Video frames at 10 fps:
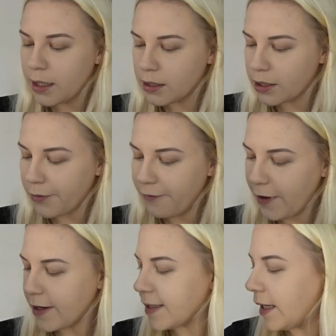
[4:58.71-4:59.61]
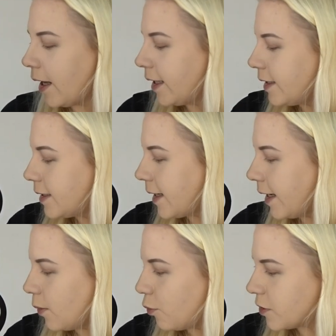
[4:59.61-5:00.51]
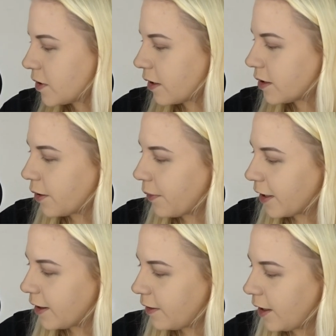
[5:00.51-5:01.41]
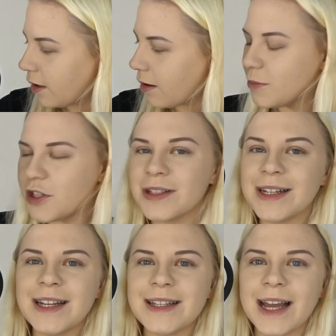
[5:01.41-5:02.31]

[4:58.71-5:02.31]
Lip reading: So firstly, I need to take a bronzer. So I think I'm just going to